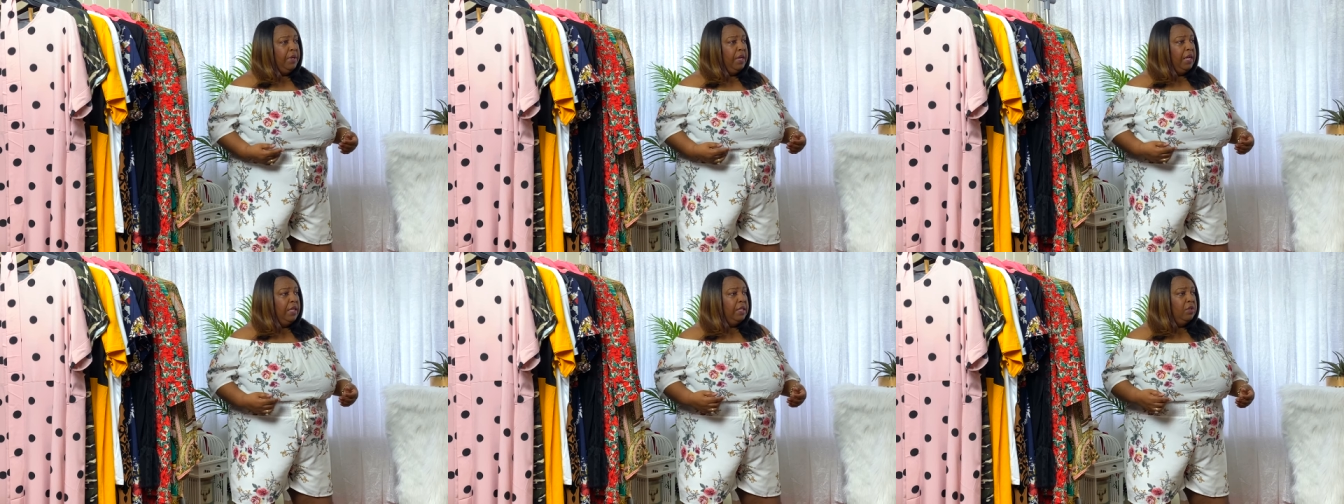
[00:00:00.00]

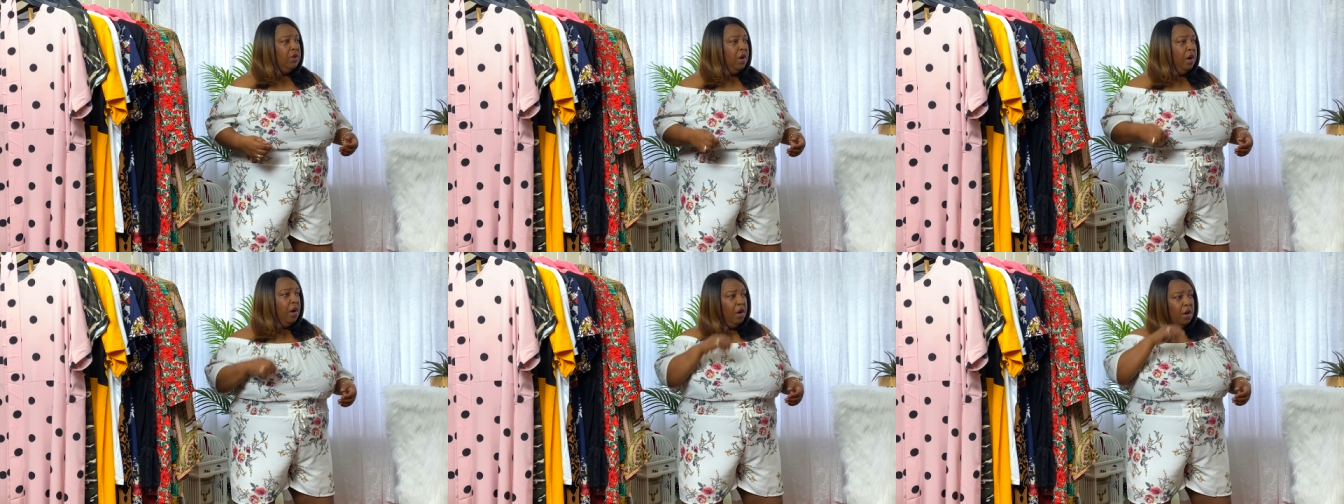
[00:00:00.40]
it's
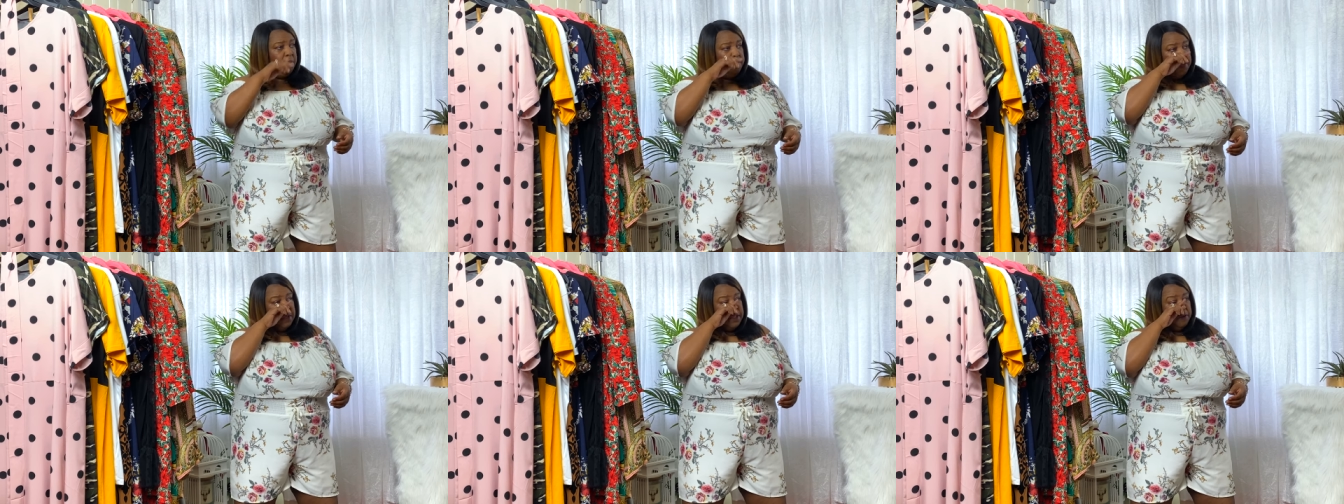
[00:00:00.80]
not
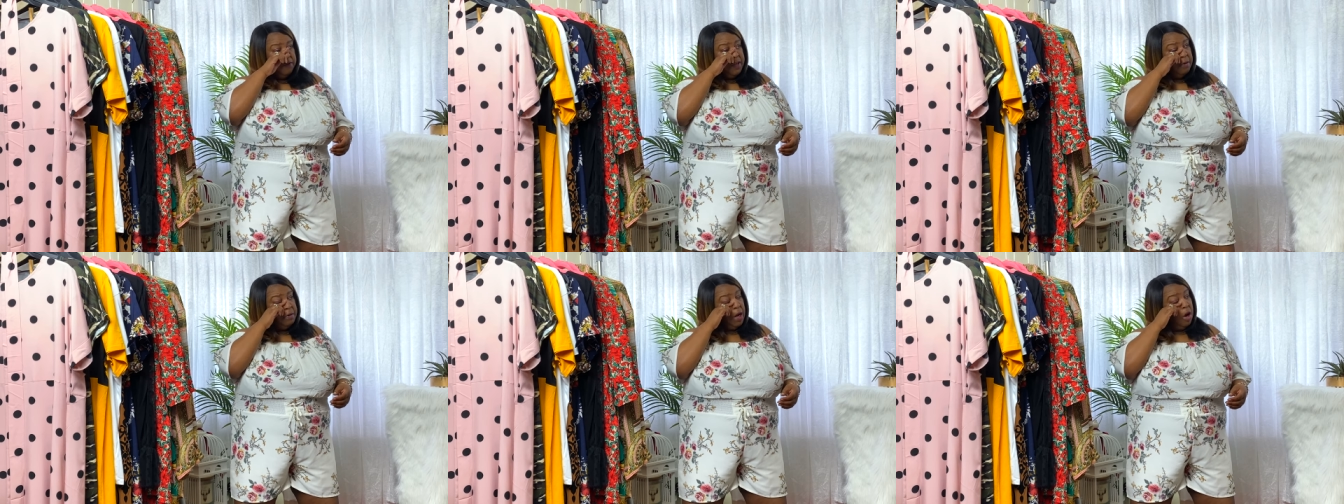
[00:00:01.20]
um, something
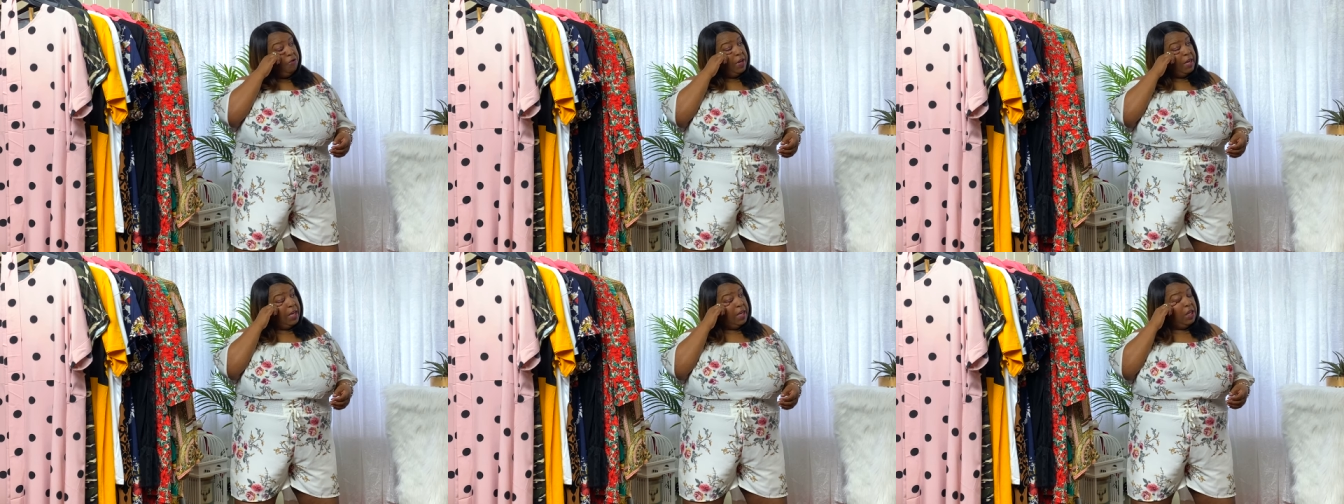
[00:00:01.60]
that would
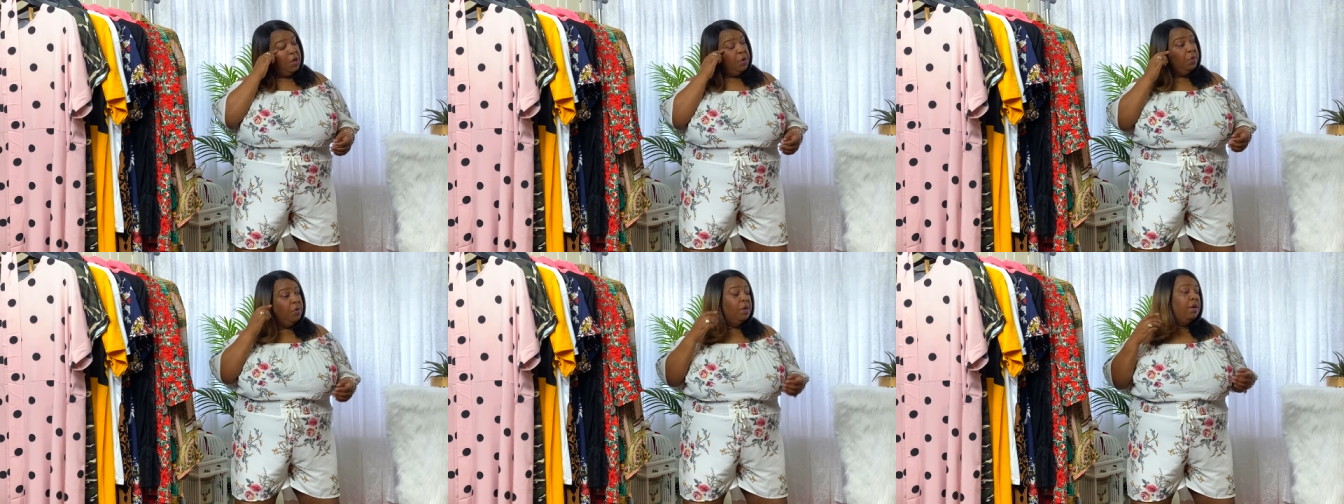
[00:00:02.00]
overheat
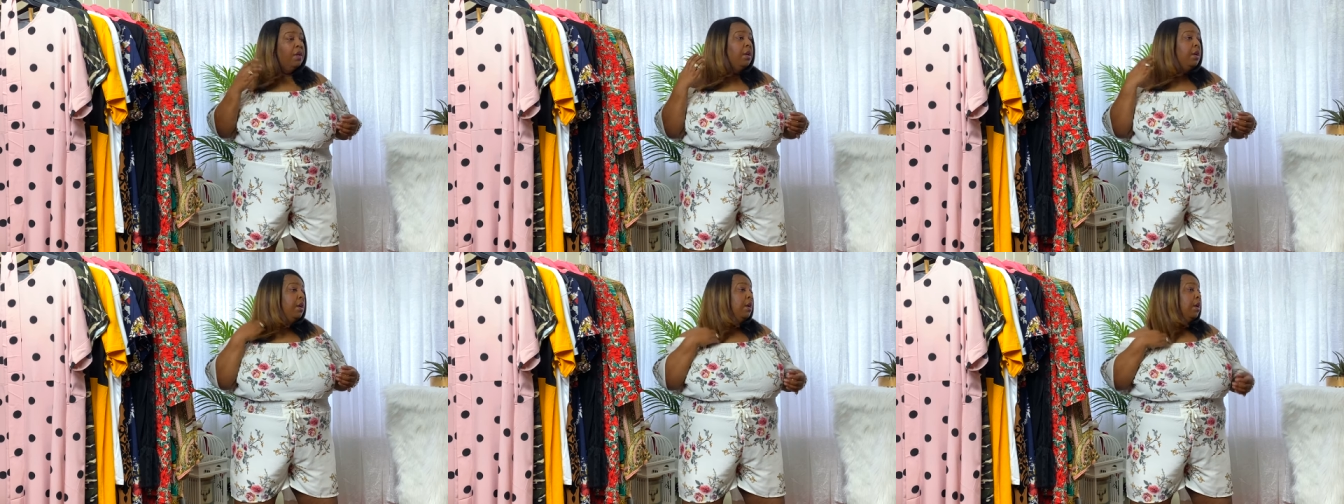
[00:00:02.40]
you.
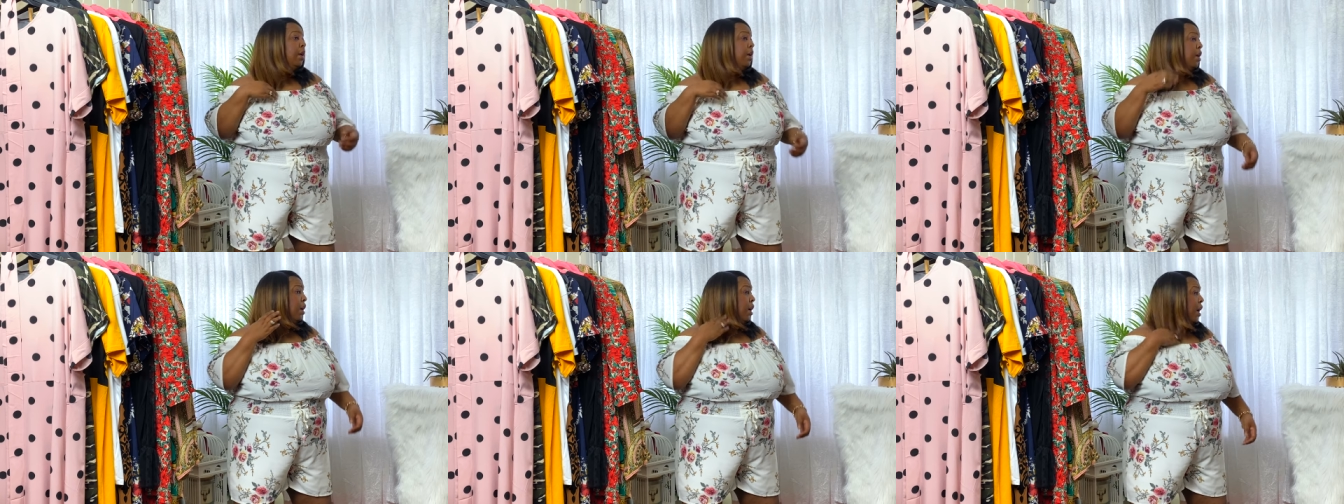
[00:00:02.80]

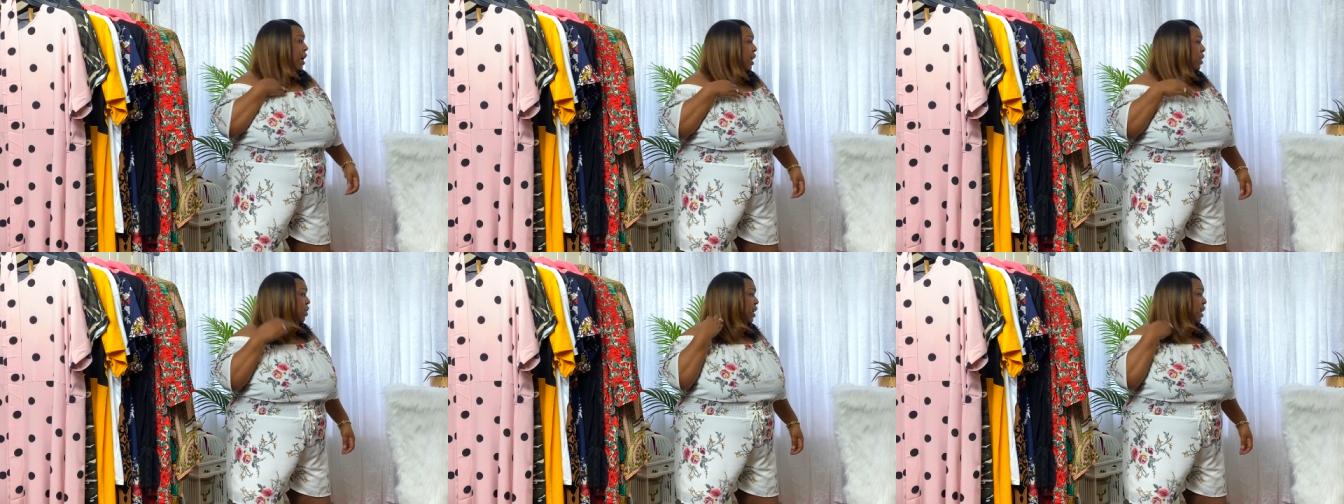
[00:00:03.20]

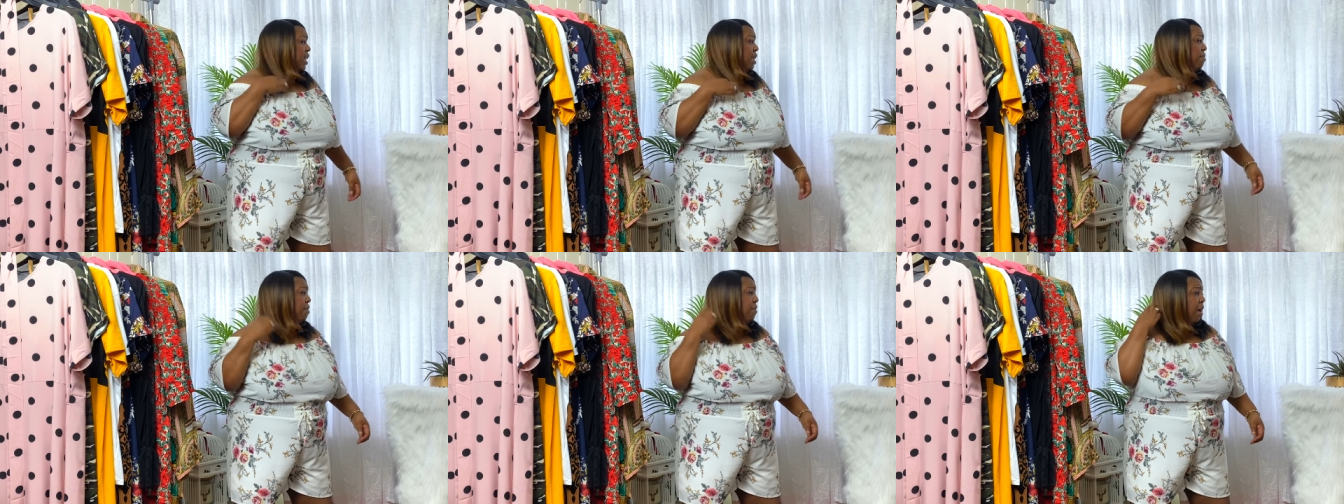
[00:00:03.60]
And look in
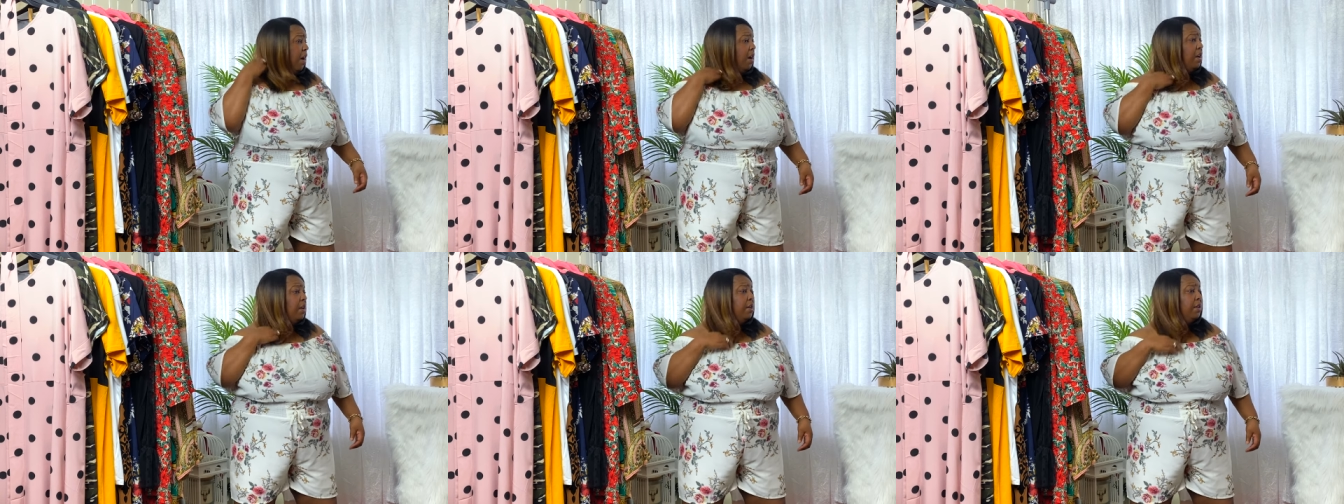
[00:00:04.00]
the mirror.